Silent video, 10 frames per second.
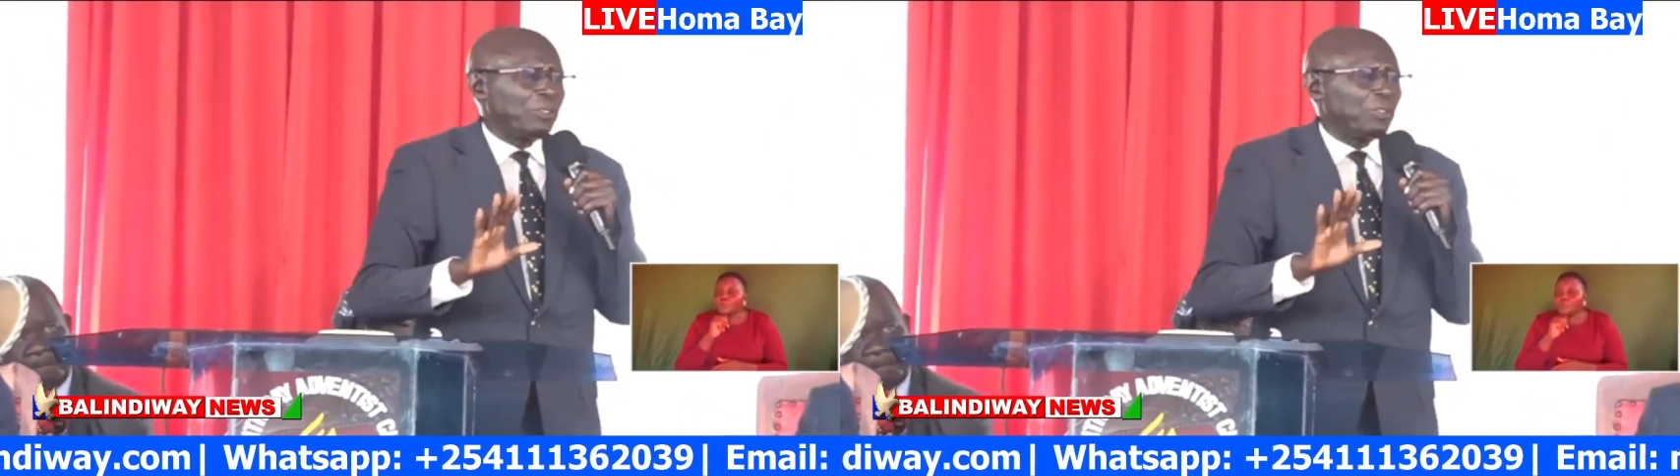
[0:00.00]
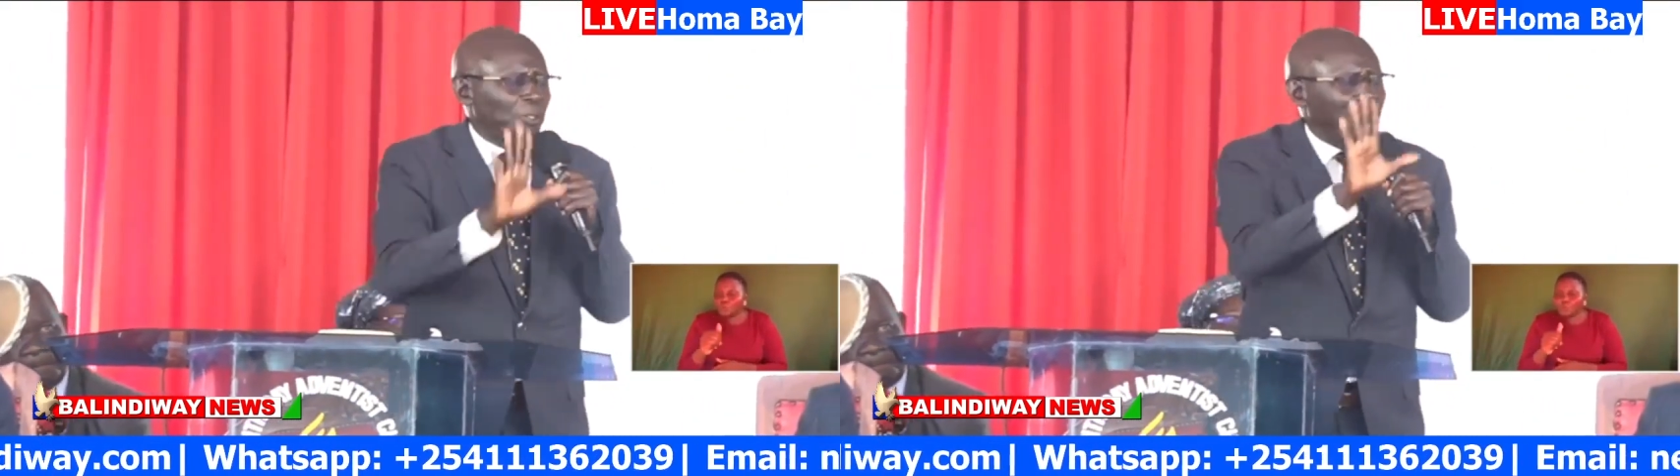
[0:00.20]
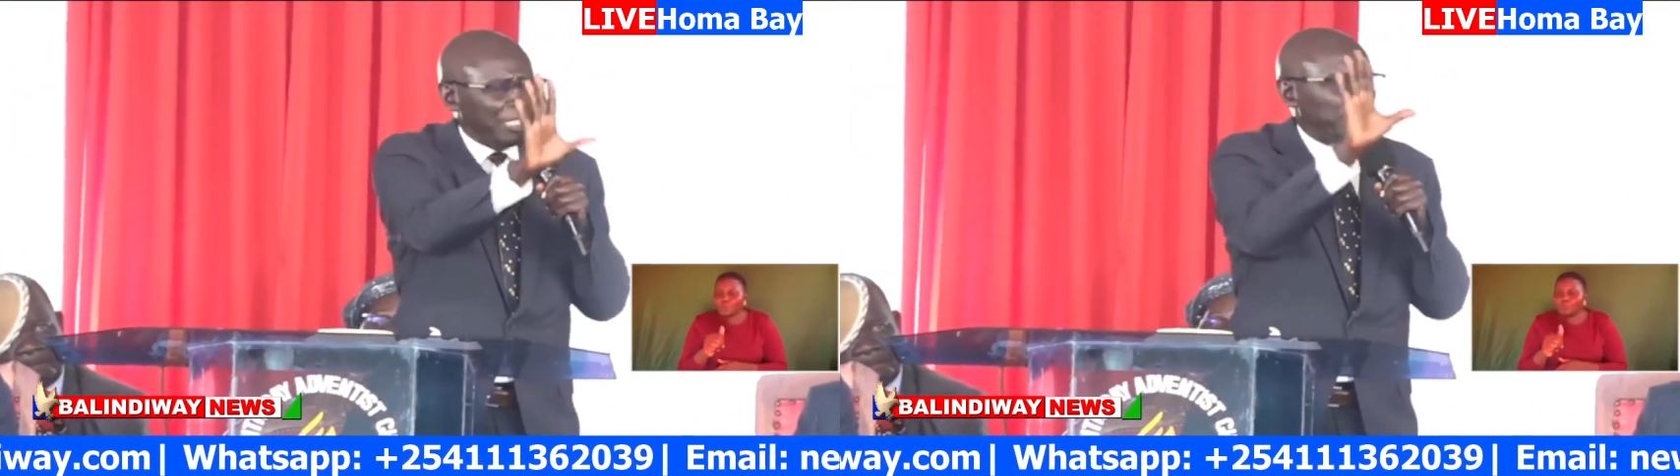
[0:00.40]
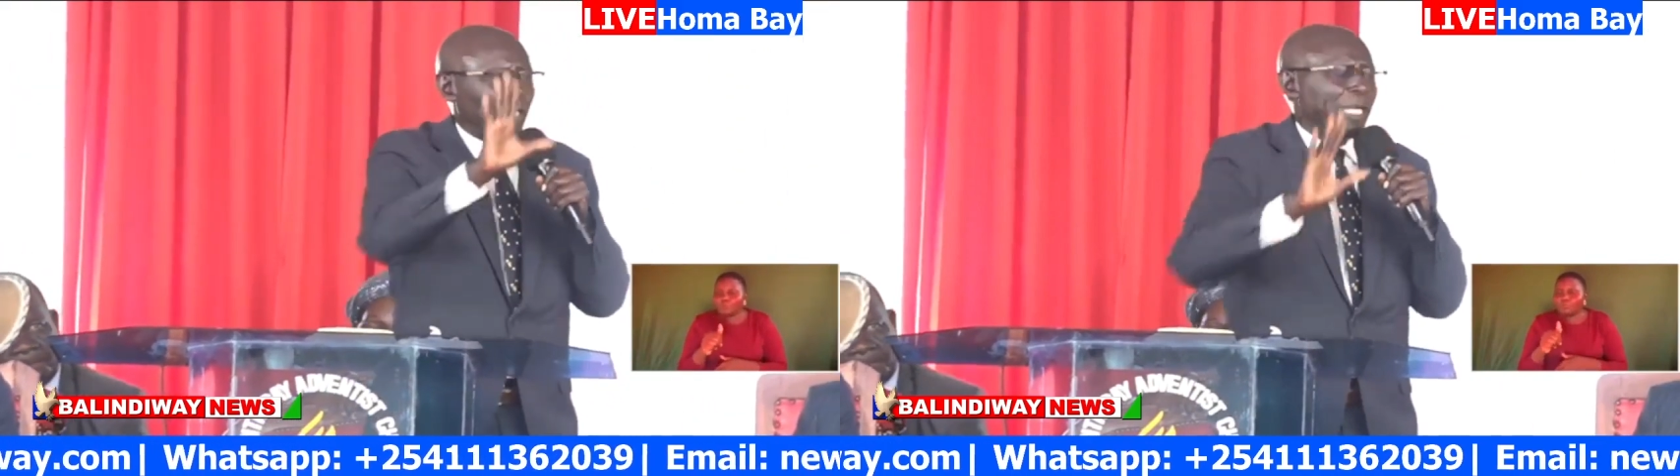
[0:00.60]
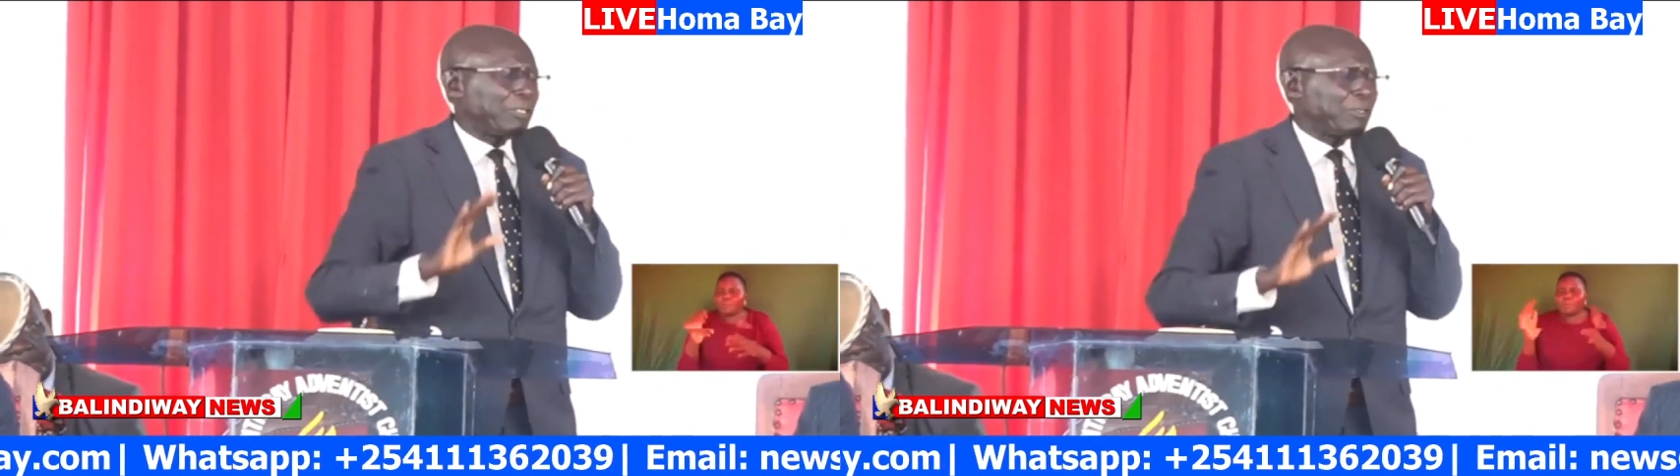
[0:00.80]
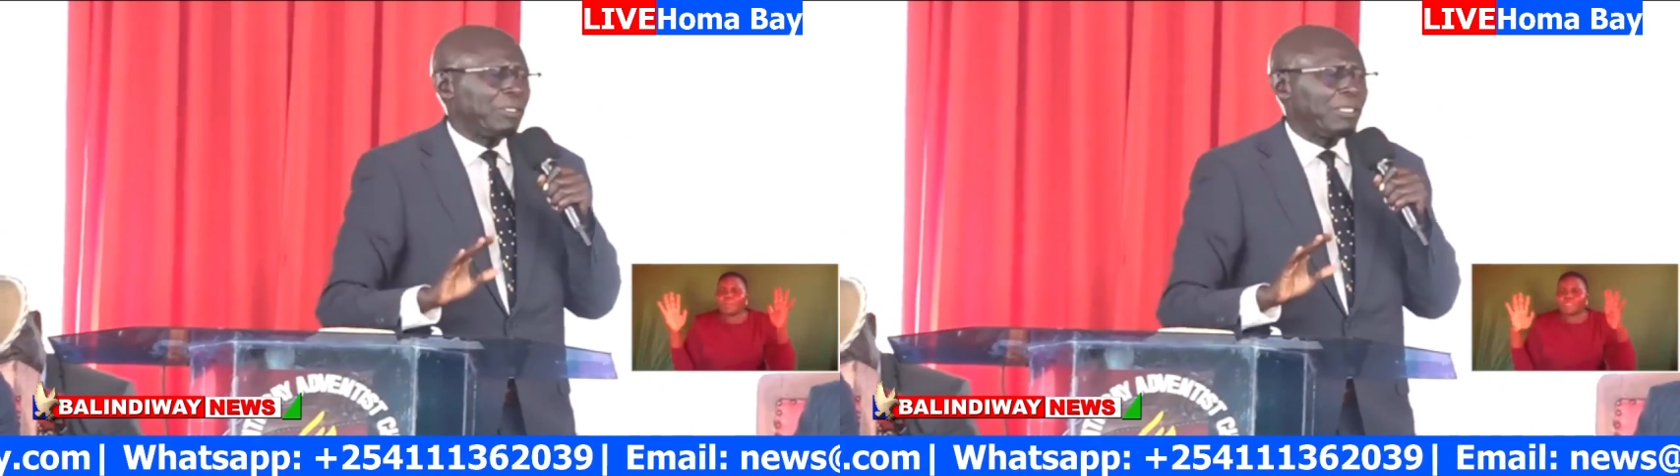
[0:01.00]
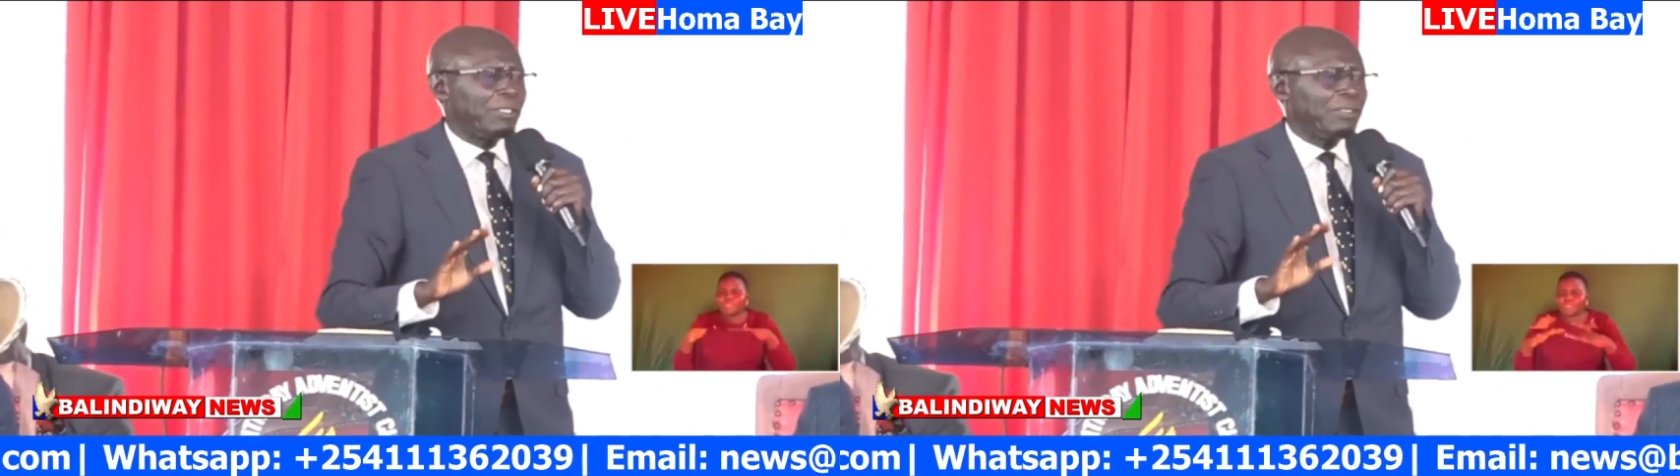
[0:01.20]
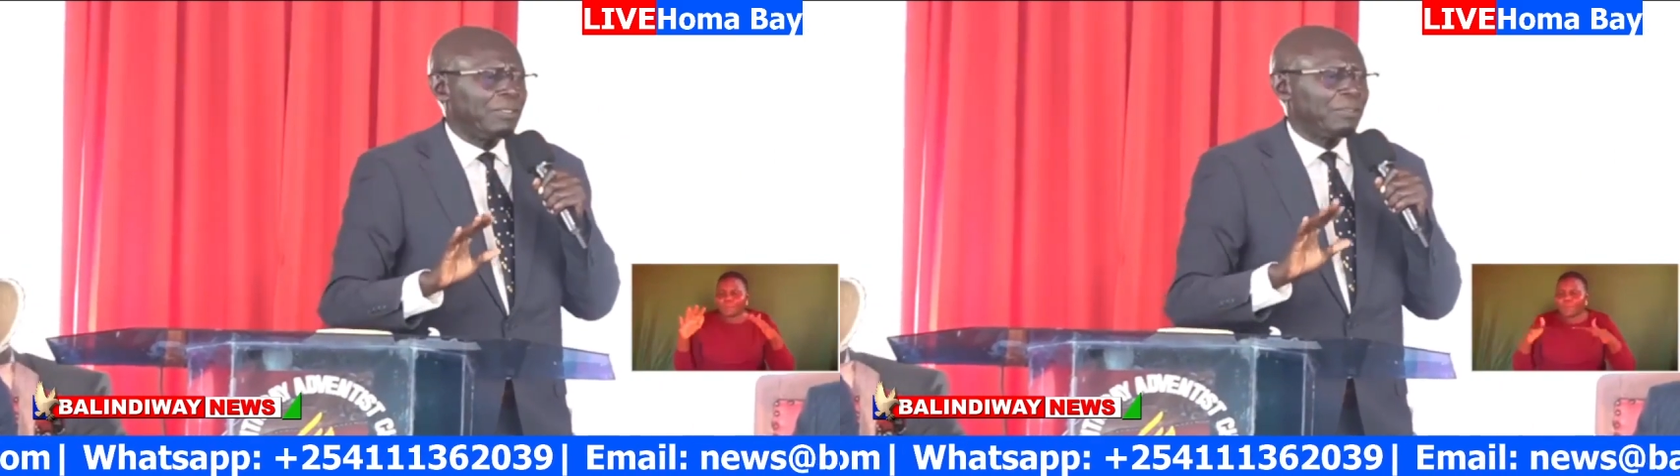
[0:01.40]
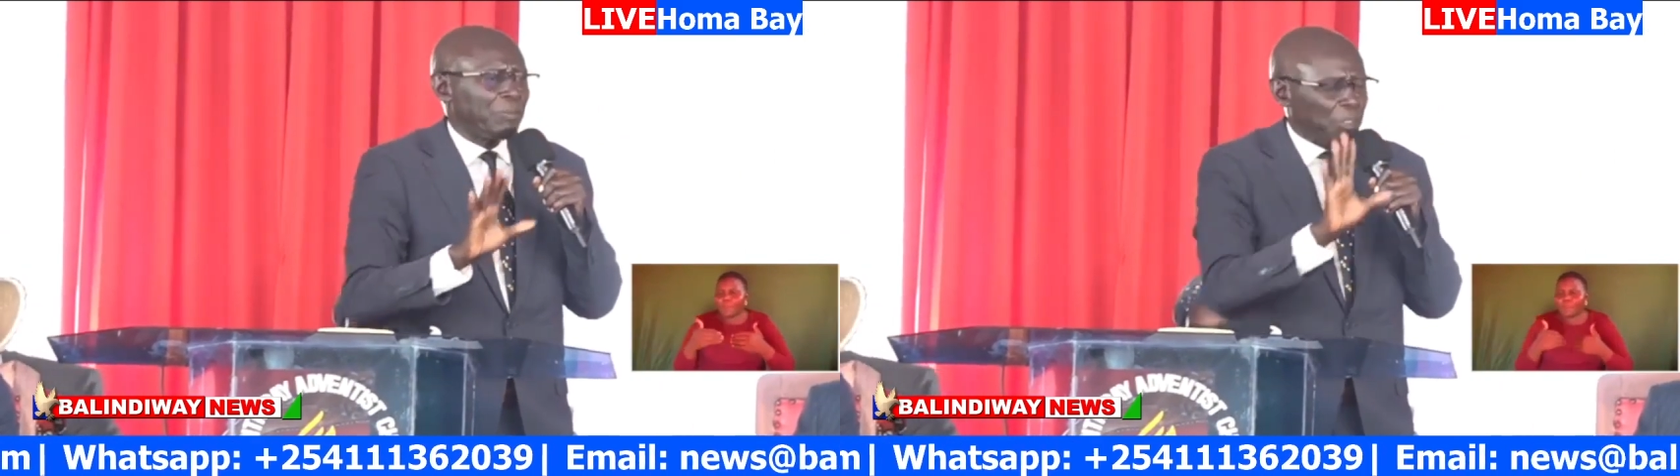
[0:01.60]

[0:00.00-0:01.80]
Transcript: Don't let your heart be